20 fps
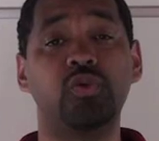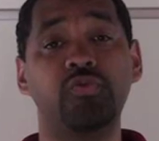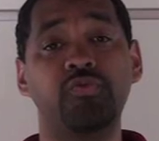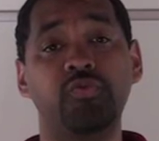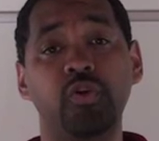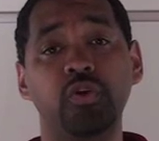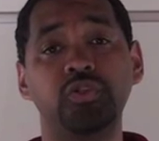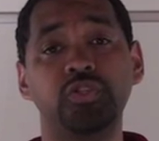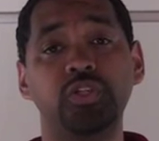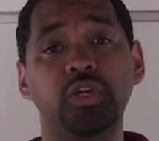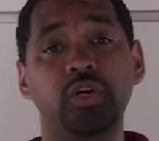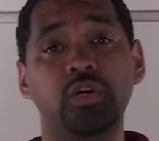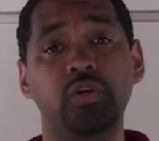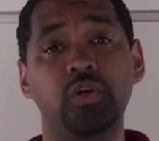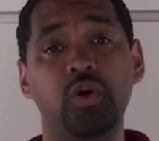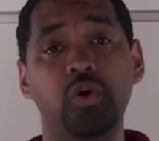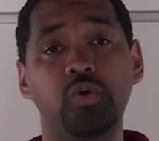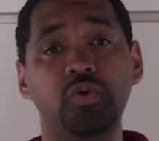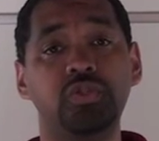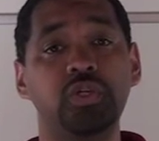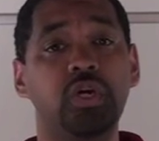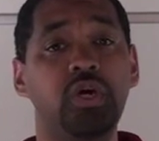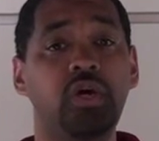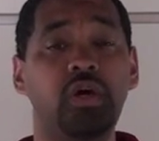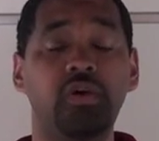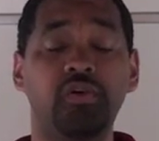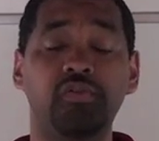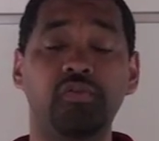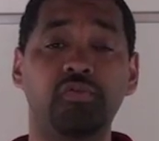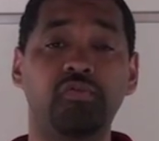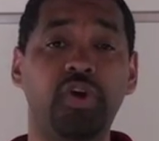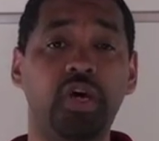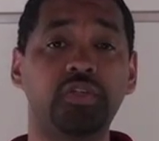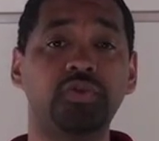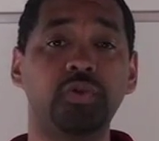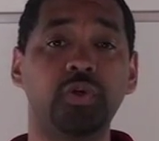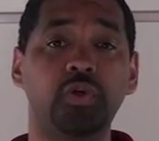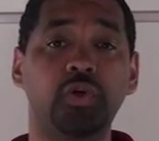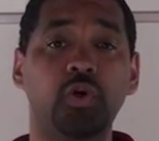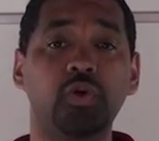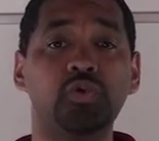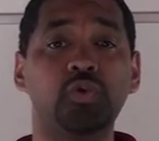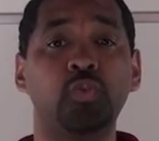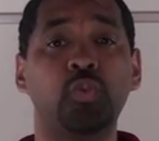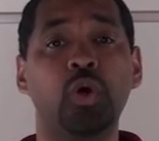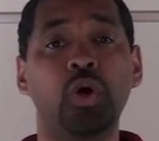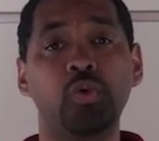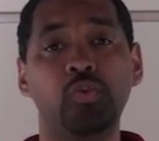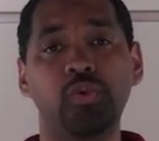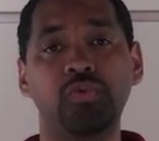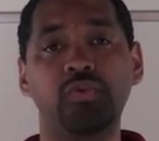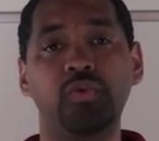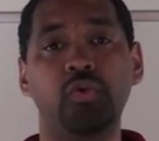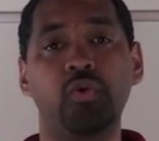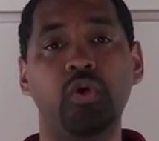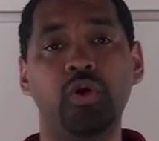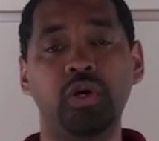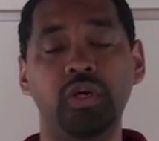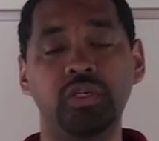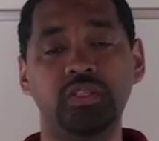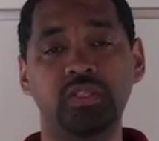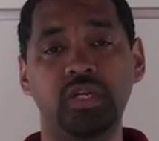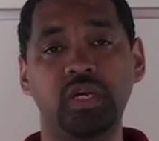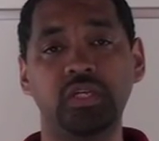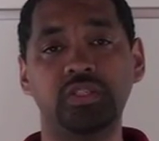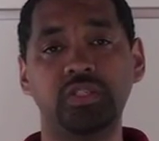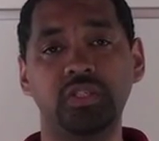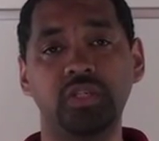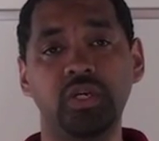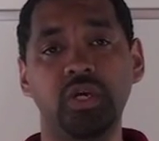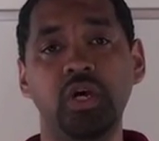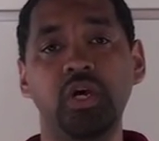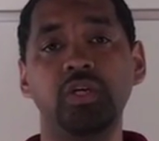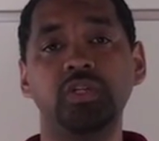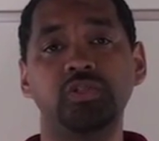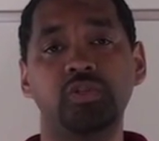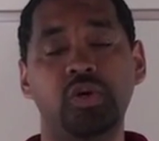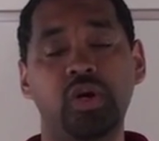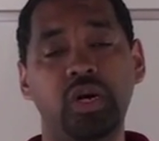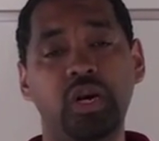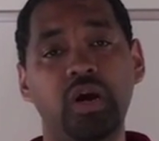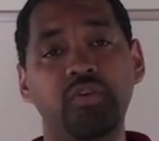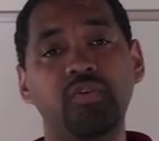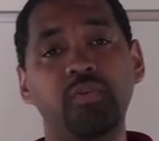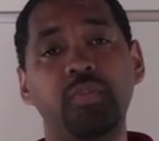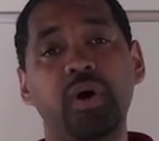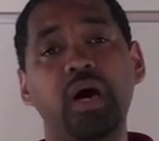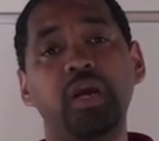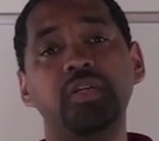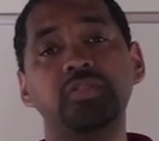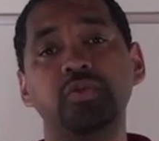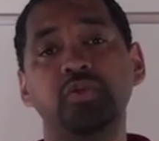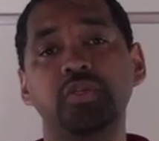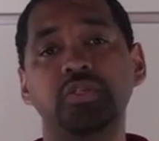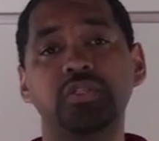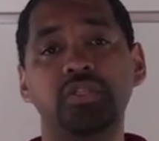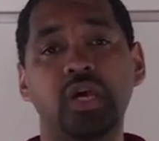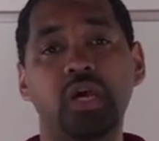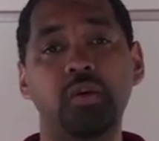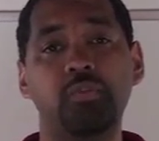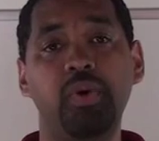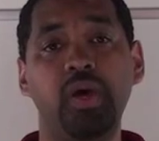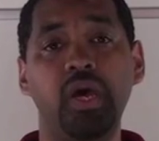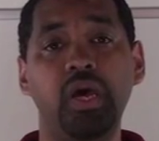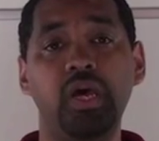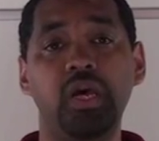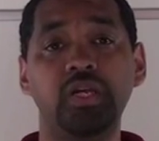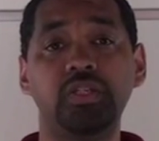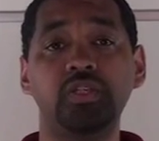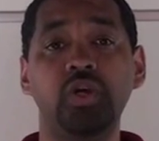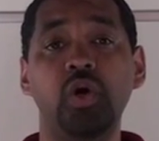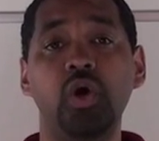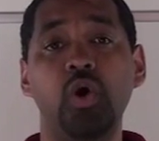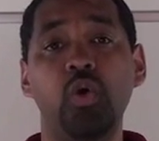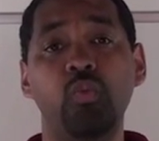or a first-year coach, a veteran coach, work with the organization so that everybody's on the same page